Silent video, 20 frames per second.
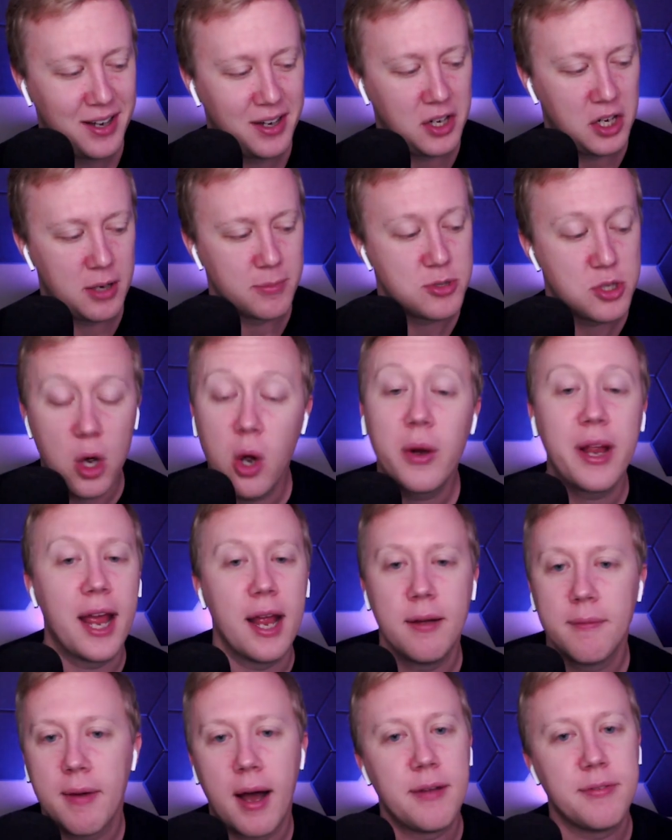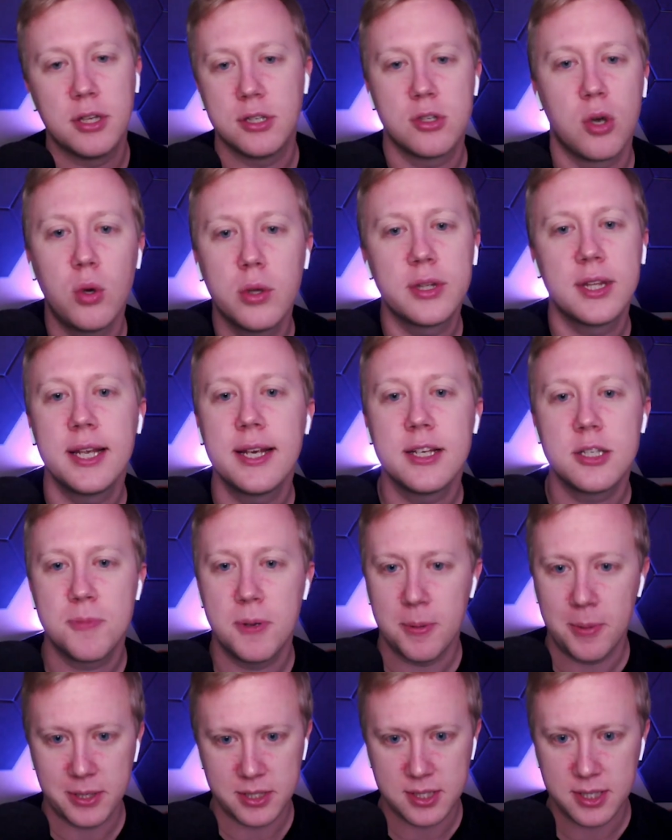Um, so okay, this whole thing has been
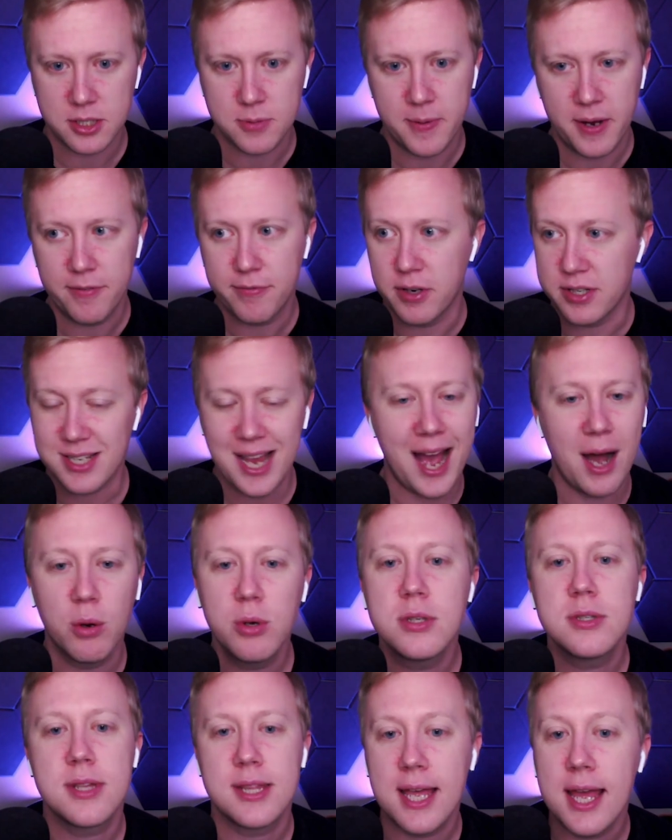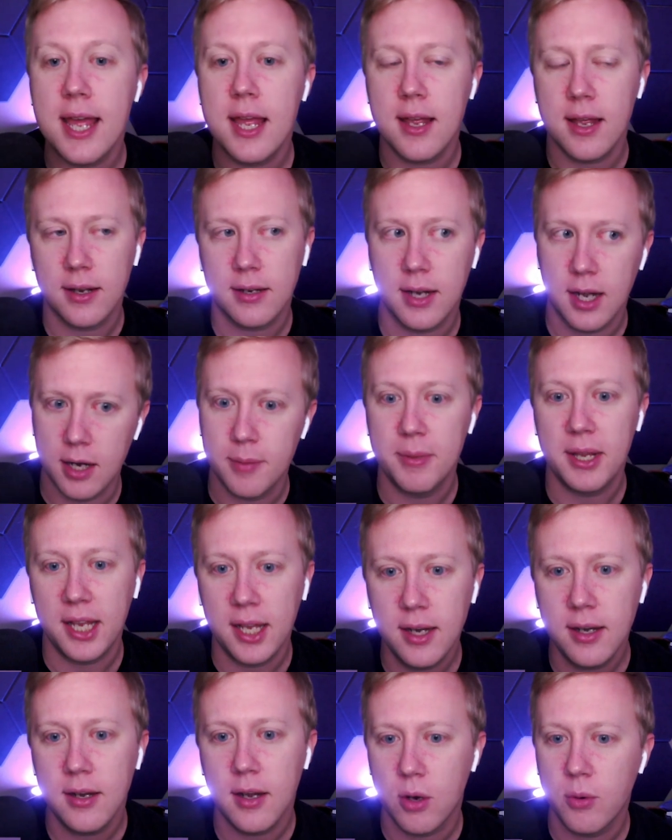about six man fronts. How does they come
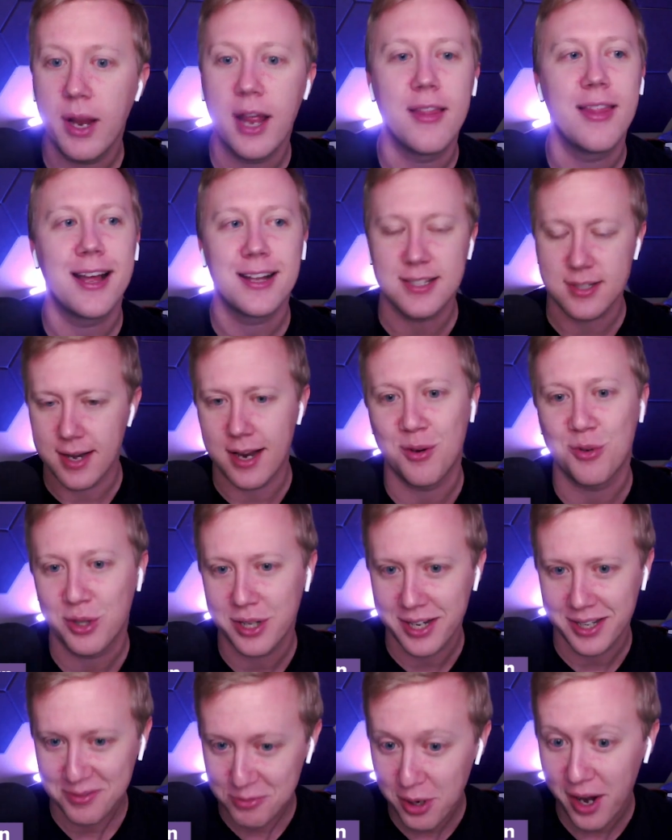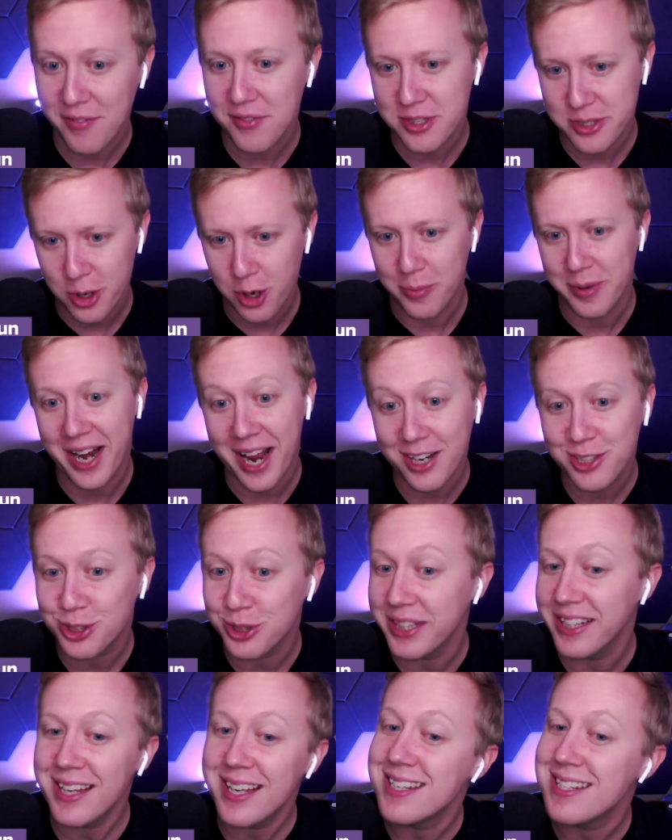in? Okay, that's now we're going to drive this home and
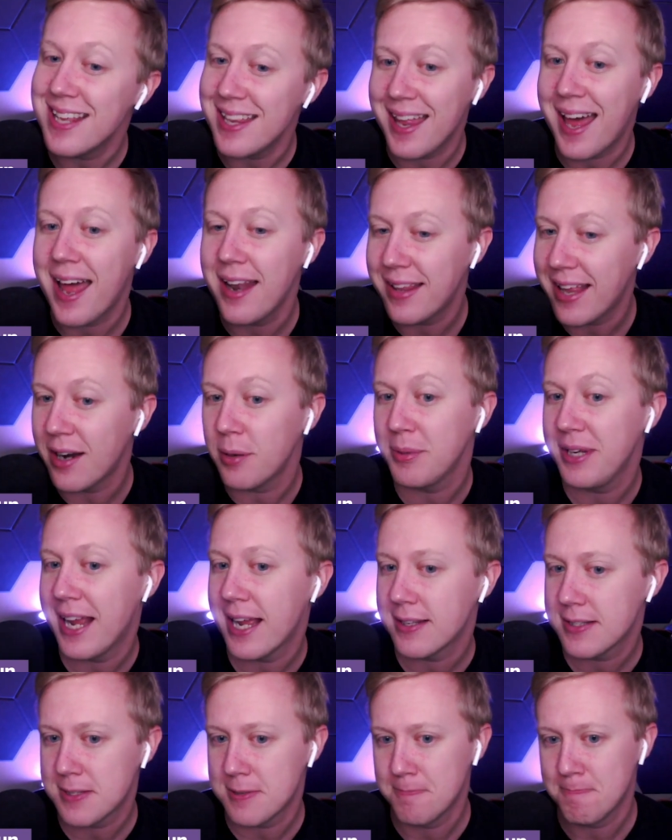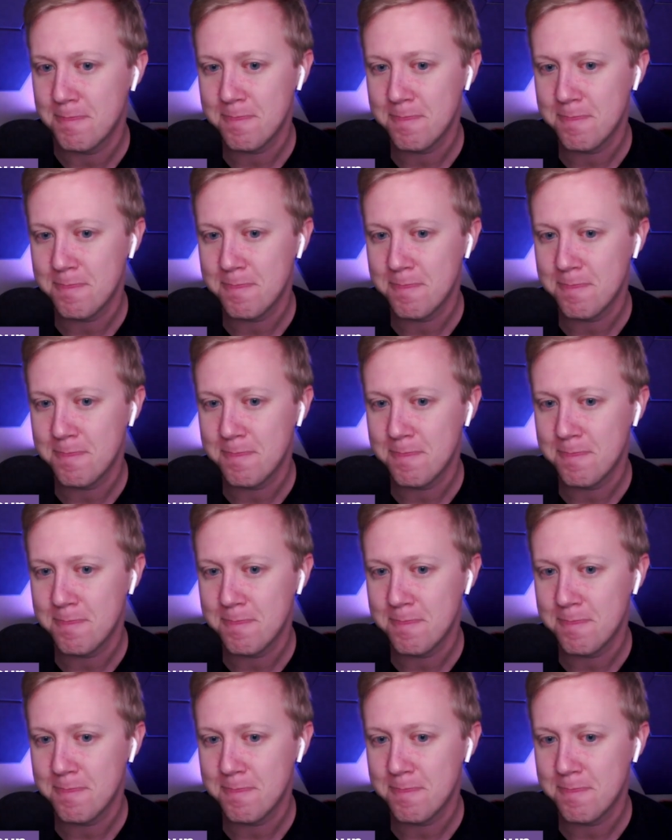actually get to that. That'll be next.